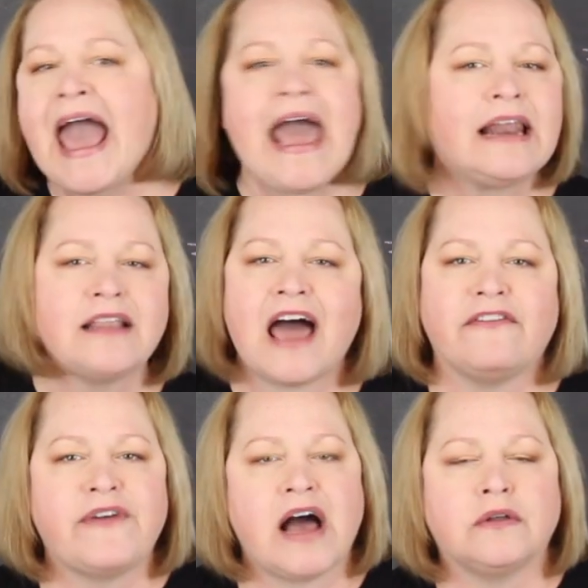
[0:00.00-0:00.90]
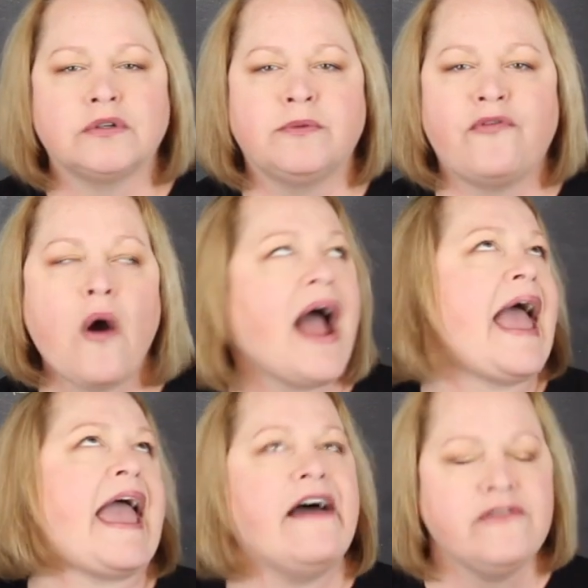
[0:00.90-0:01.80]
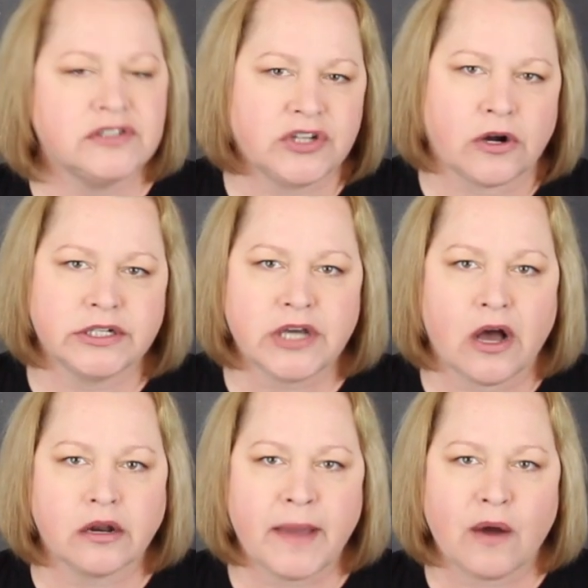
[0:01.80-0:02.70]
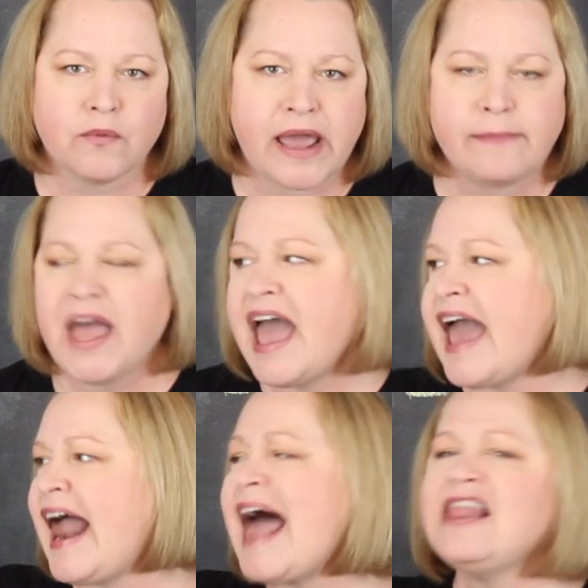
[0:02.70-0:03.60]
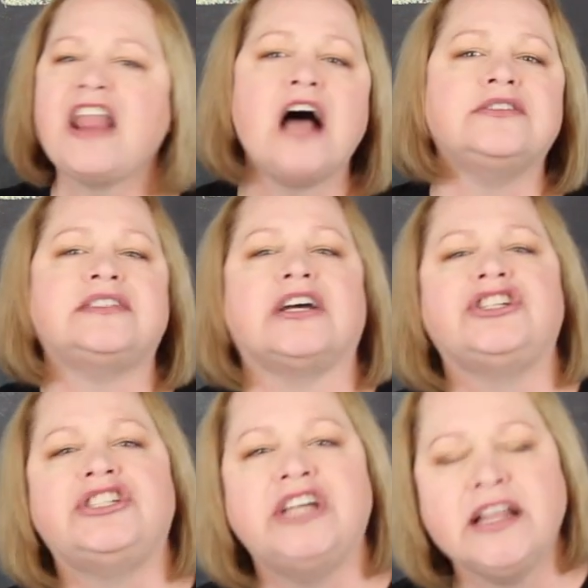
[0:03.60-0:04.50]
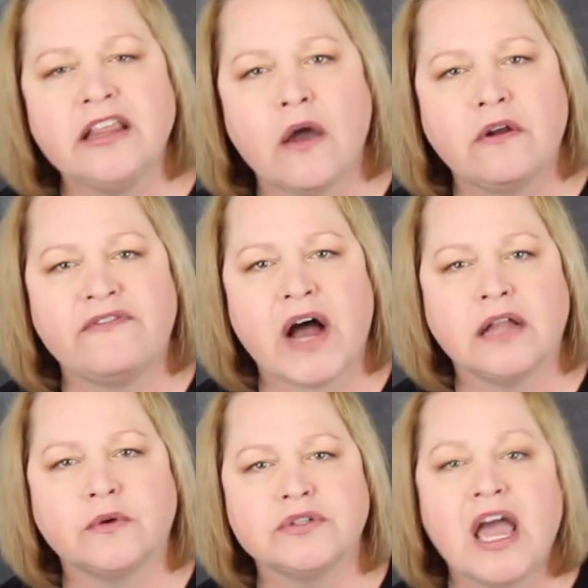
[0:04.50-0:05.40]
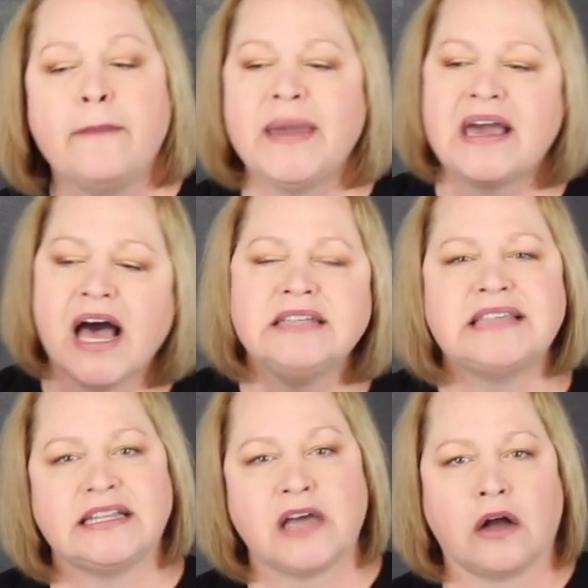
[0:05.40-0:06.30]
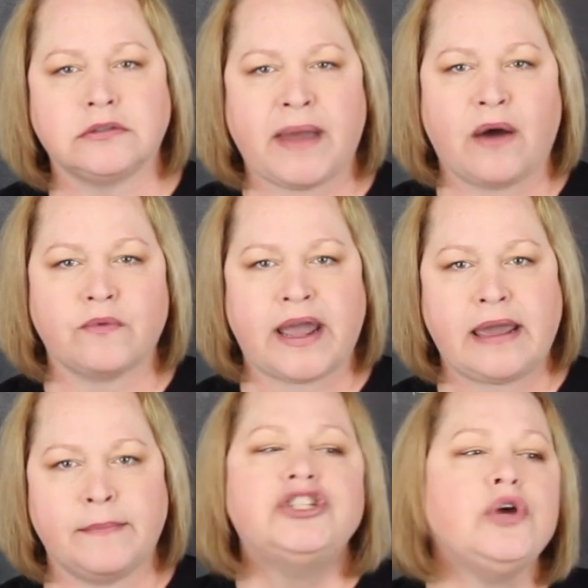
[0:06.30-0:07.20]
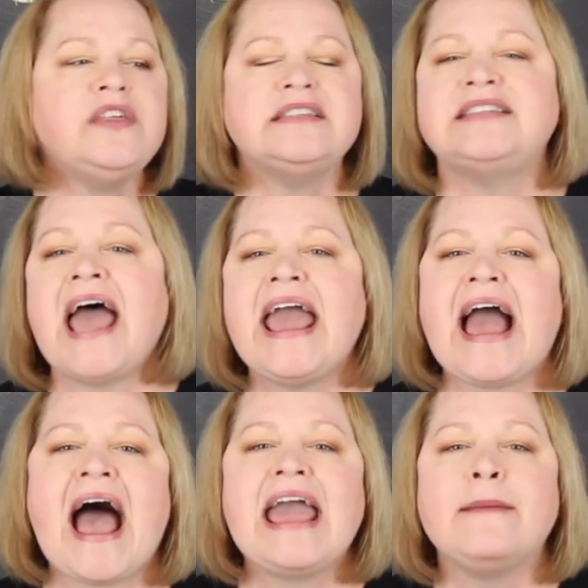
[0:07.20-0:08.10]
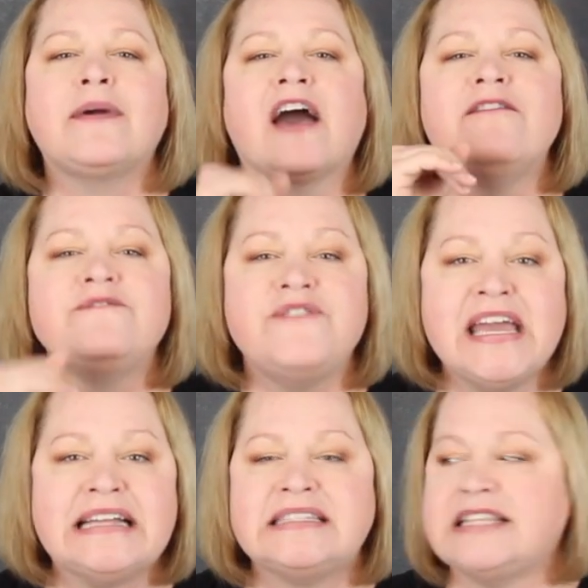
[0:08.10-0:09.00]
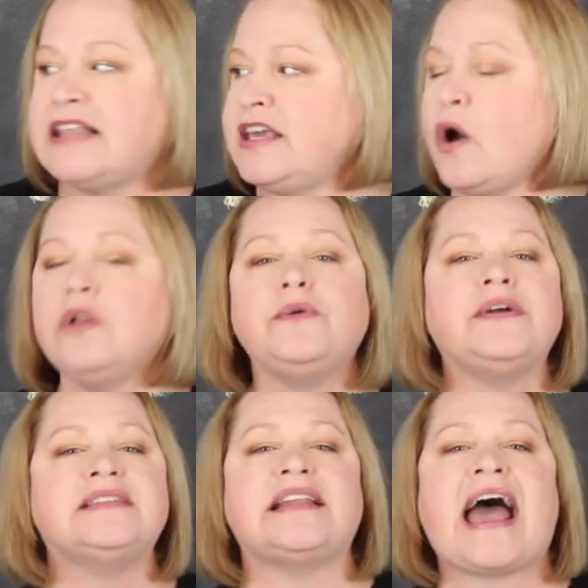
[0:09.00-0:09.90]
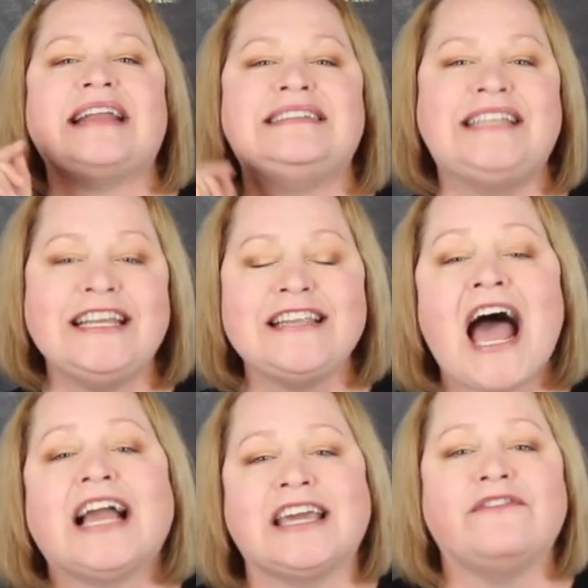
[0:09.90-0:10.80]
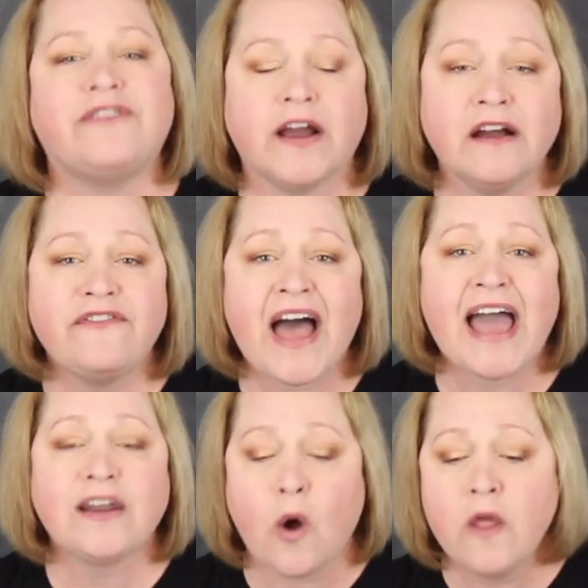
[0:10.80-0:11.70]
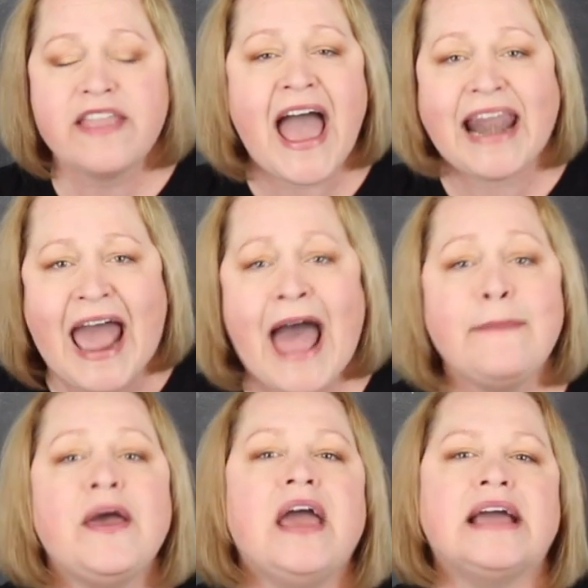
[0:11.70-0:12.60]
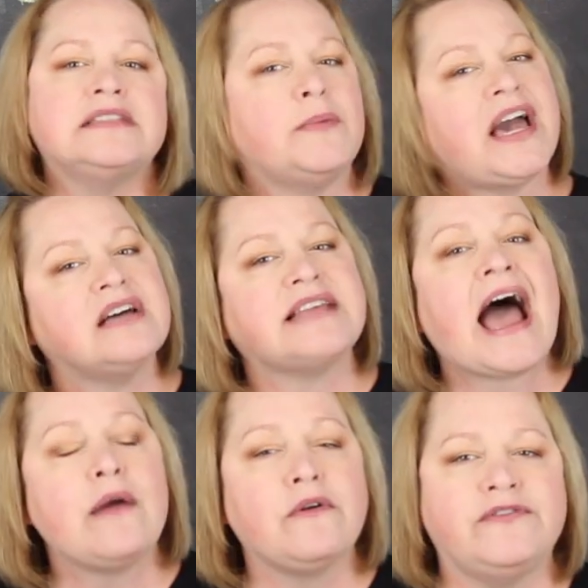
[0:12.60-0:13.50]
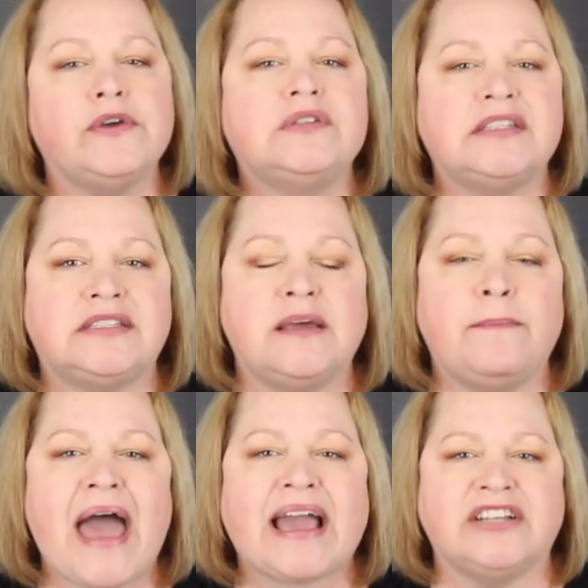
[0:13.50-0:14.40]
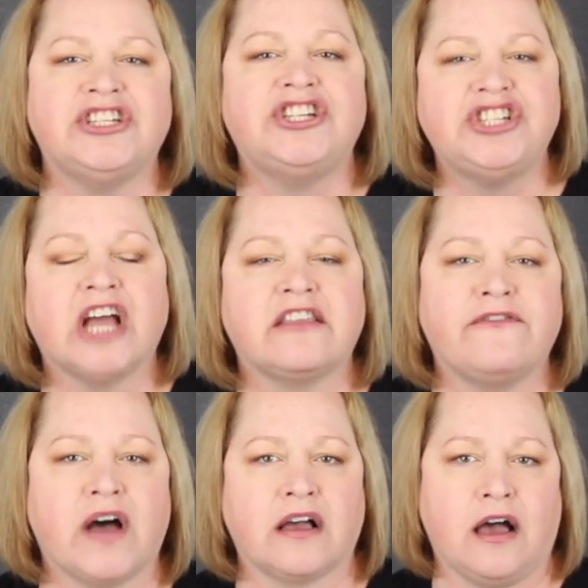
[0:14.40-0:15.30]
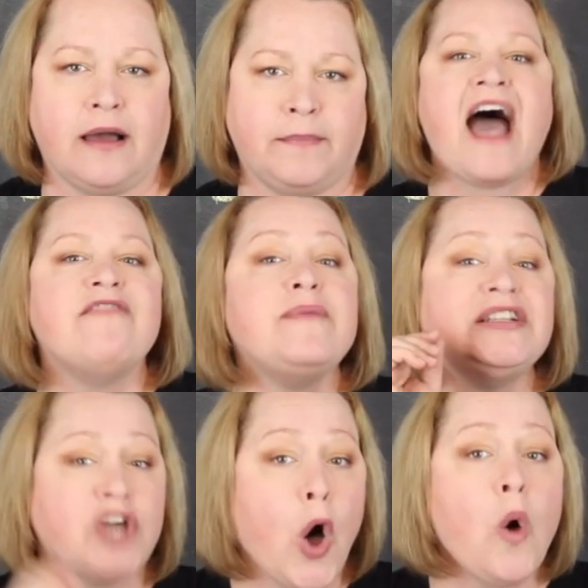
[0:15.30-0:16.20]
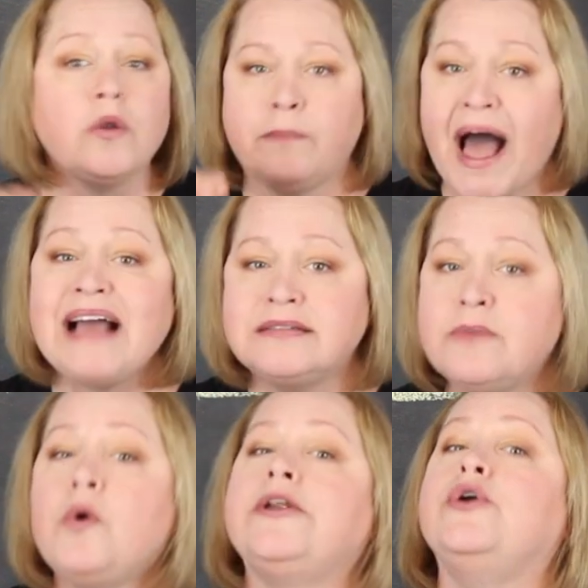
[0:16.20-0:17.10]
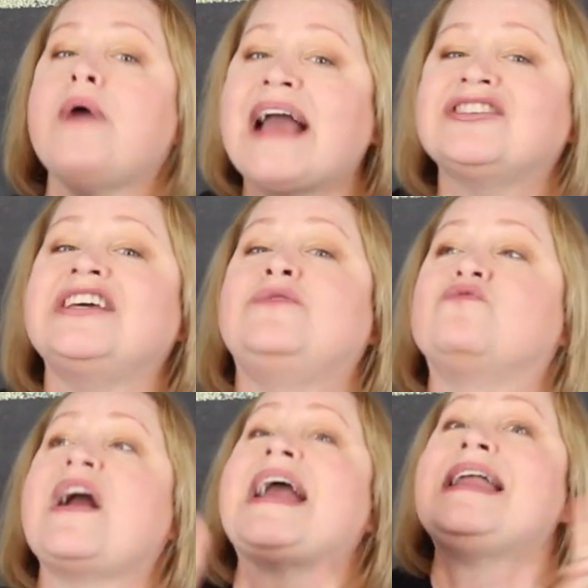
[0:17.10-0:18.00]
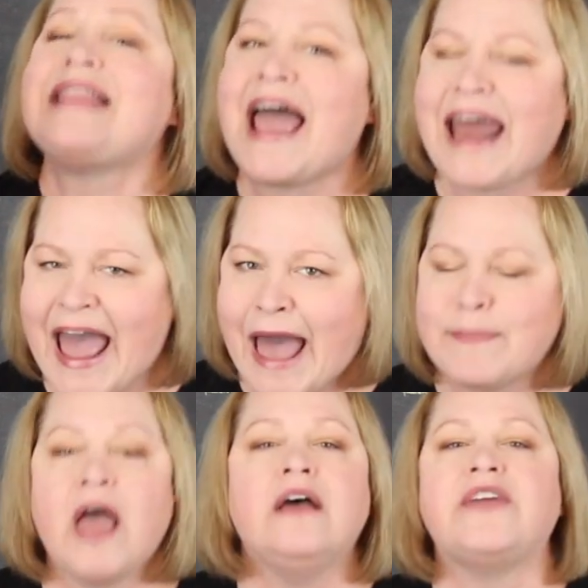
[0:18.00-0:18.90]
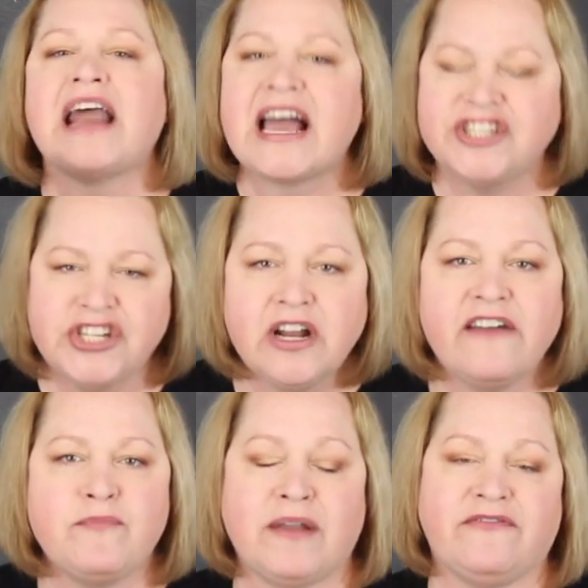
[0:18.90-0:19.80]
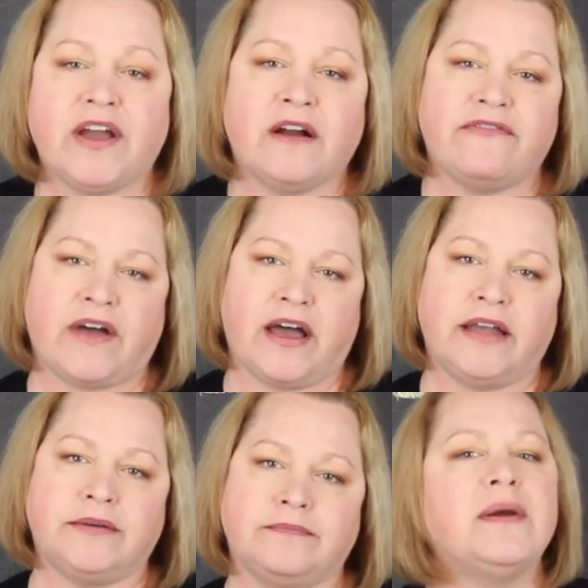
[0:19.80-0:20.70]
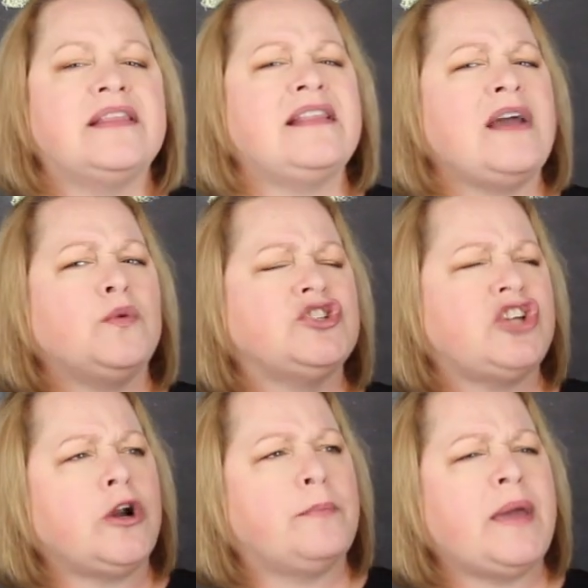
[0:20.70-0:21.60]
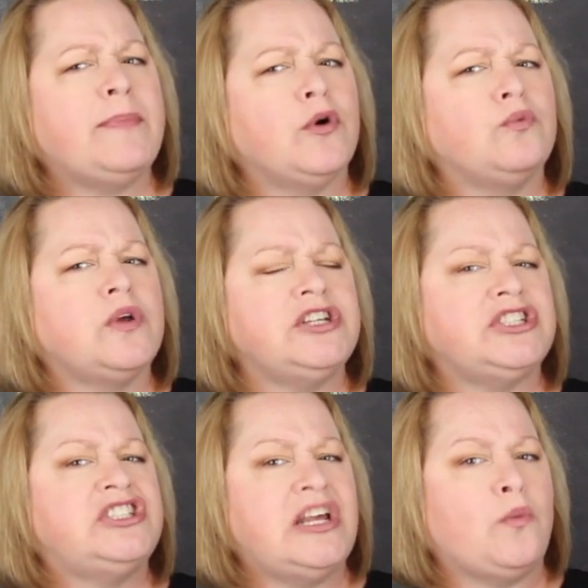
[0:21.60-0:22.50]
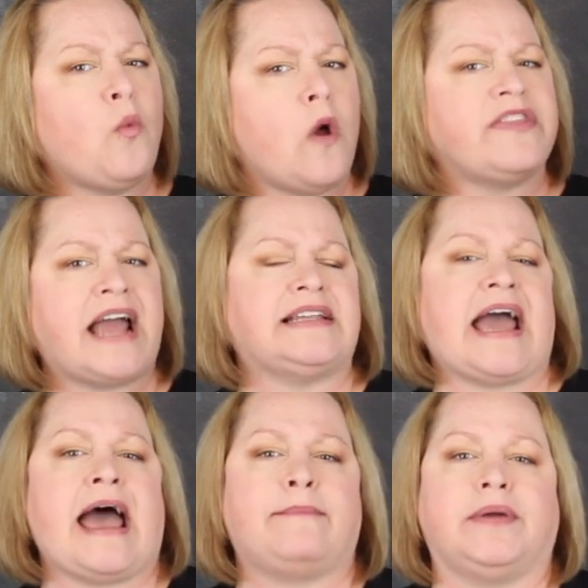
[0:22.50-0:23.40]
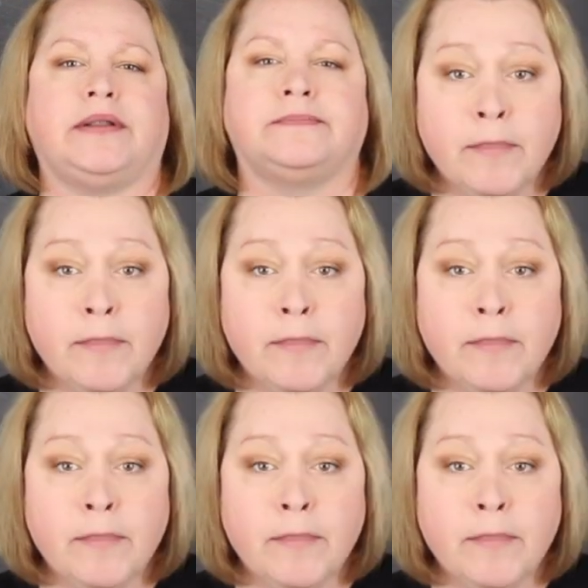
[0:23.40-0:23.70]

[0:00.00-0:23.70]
had a lot of followers before I ever started talking about rape and I lost a shitload of followers because I talked about rape. To this day, I am convinced that the only reason I did not get verified on that app is because I refuse to sit back and just shut the fuck up. I've been told by someone who actually ran that app that I should have been verified, but that there were certain people who really just didn't want that to happen.